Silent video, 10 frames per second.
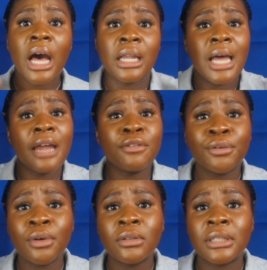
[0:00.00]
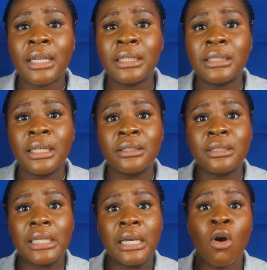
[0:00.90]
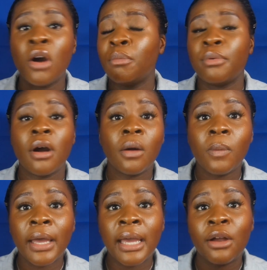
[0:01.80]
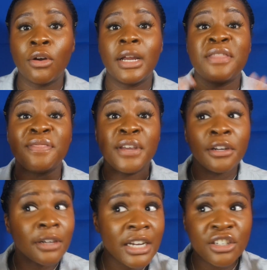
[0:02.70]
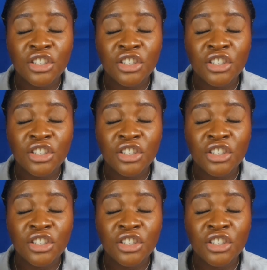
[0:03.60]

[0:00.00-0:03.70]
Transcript: a lot of the roles that exist on Broadway or in theater in